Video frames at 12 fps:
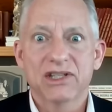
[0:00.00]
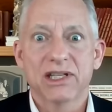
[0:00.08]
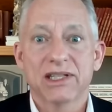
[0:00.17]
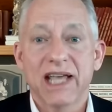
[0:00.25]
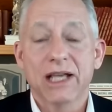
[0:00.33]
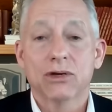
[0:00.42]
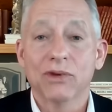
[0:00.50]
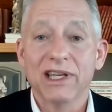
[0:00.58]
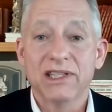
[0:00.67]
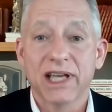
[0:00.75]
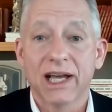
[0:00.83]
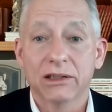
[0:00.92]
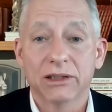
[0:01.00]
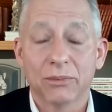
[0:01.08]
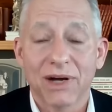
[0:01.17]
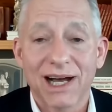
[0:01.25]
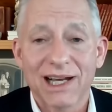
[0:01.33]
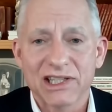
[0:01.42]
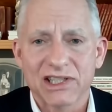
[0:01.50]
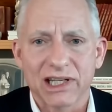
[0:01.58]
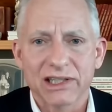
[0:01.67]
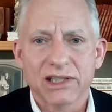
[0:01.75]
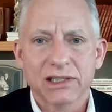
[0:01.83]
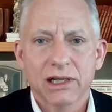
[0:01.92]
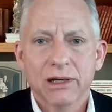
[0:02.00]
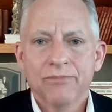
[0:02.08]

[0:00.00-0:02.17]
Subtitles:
that take retail deposits,